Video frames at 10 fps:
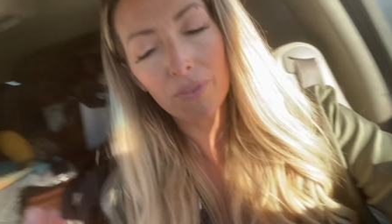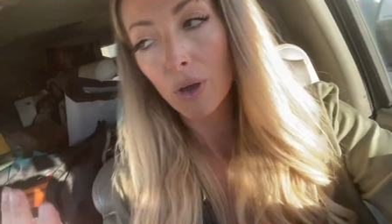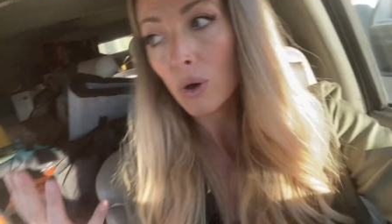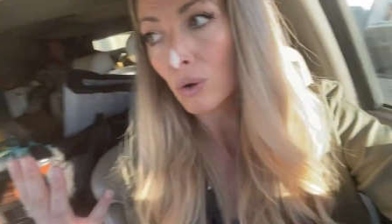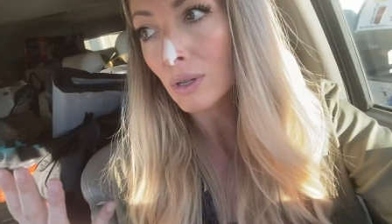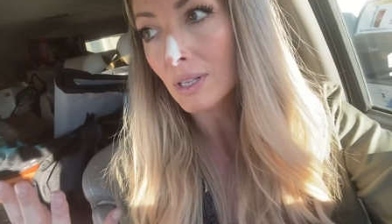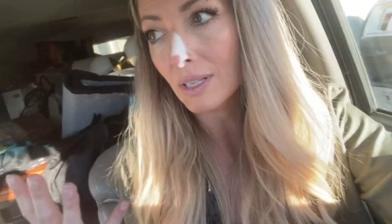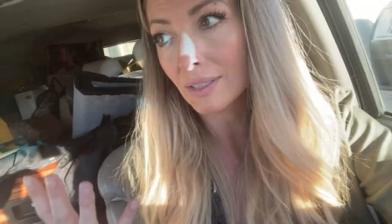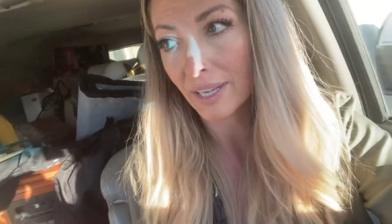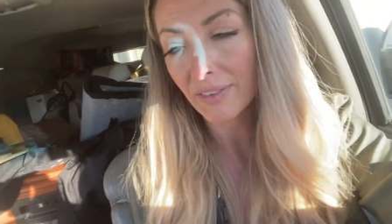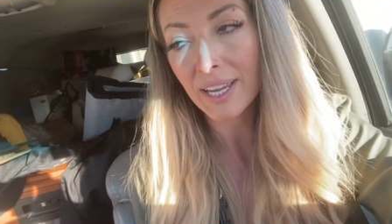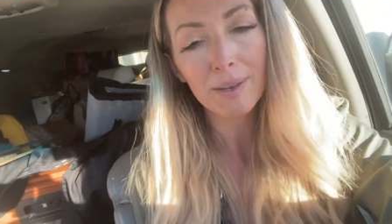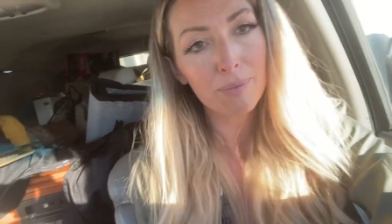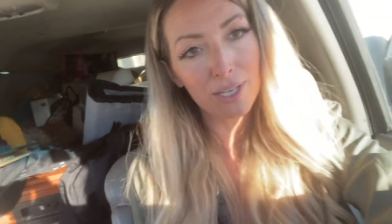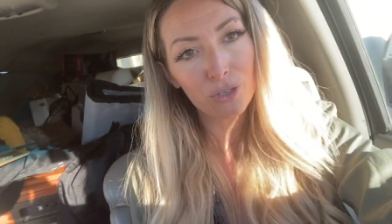The whole living
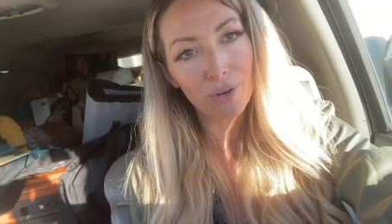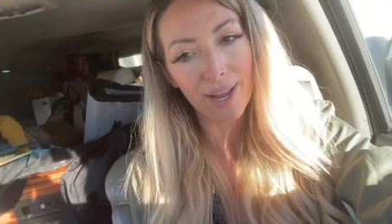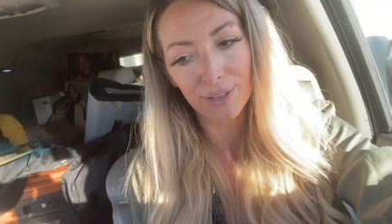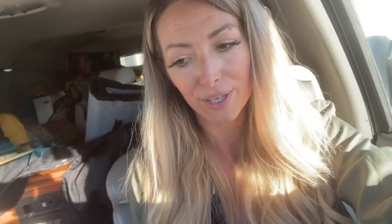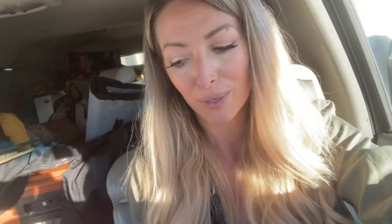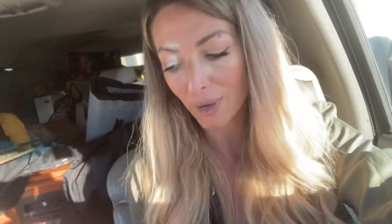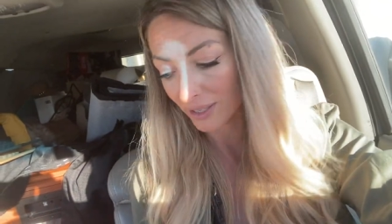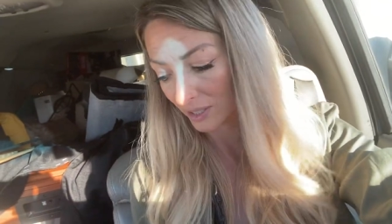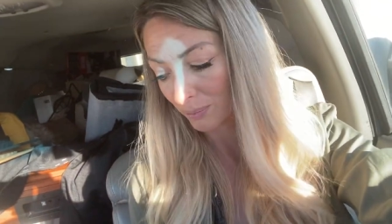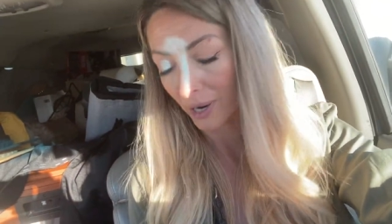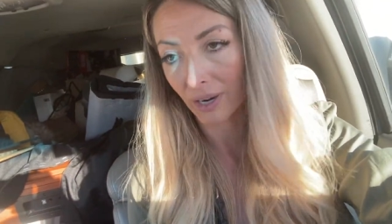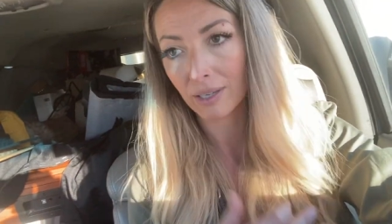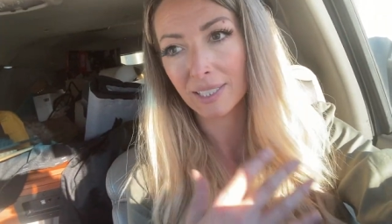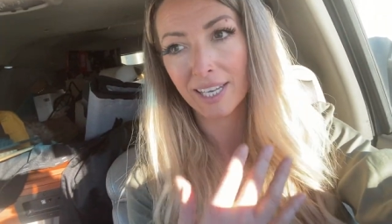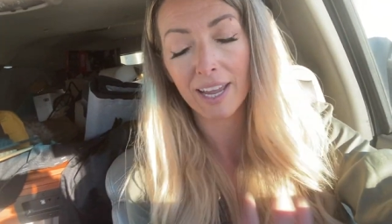in my trailer while it's
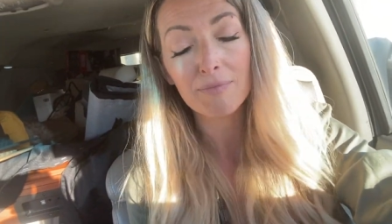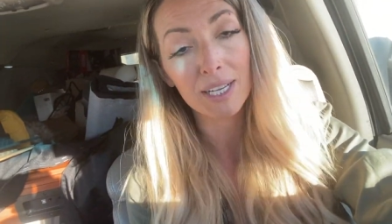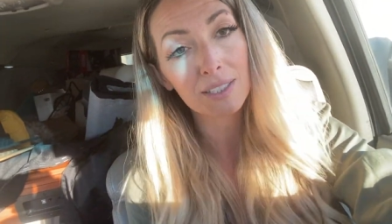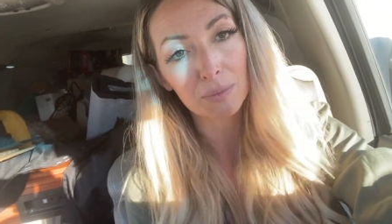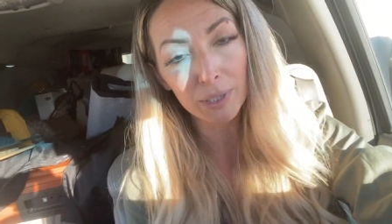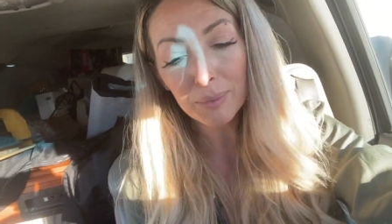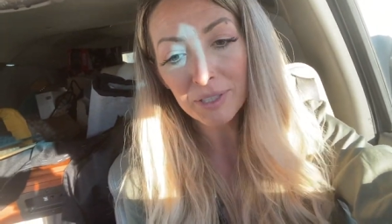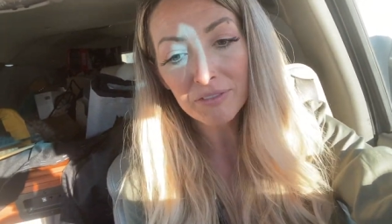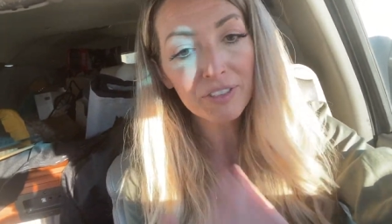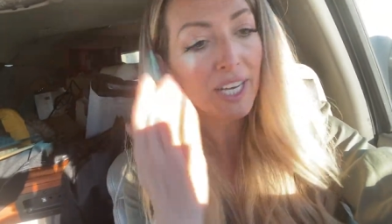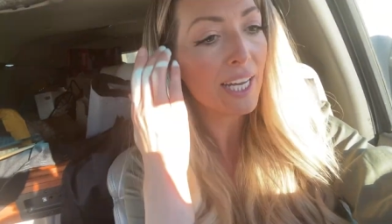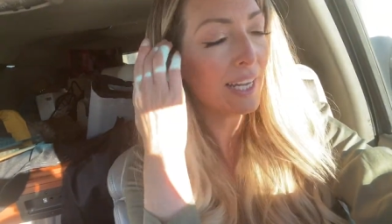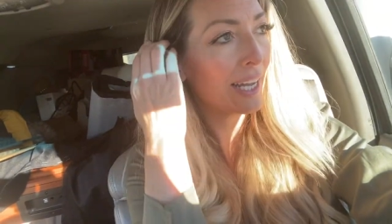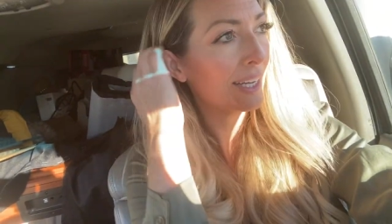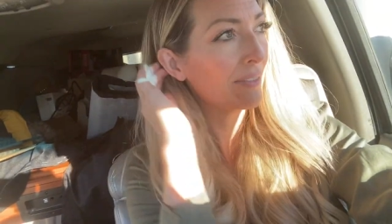parked and I have my Suburban
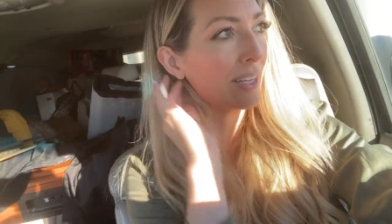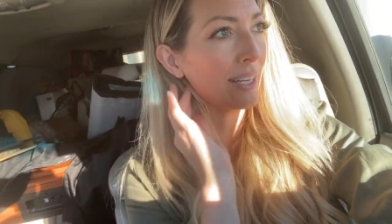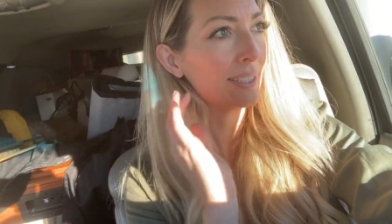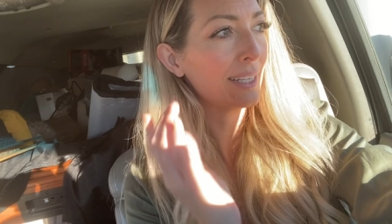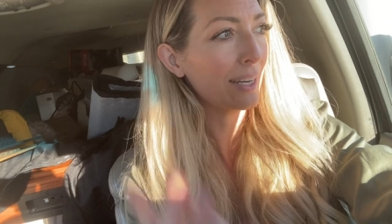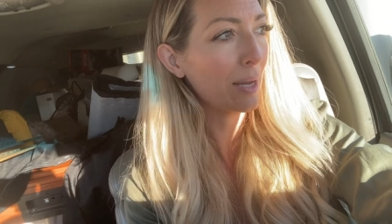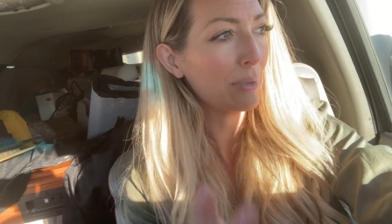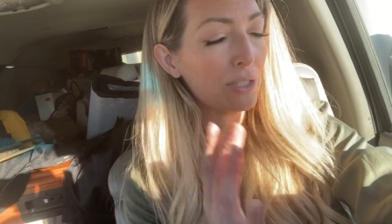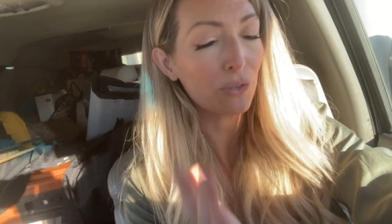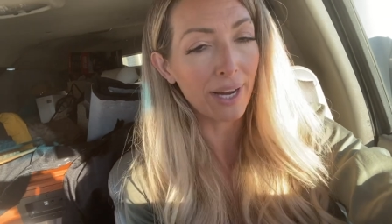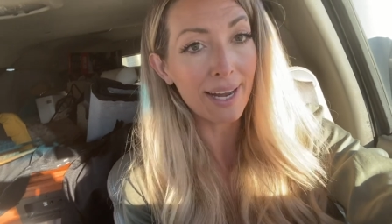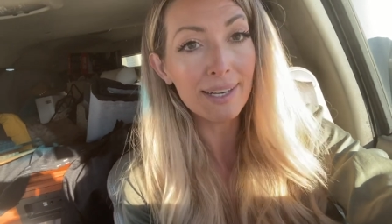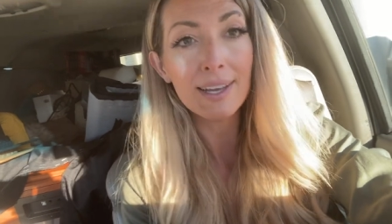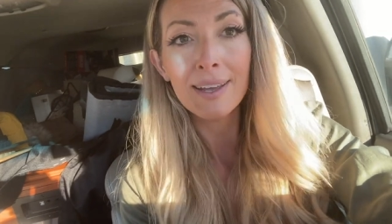free and everything set up is great.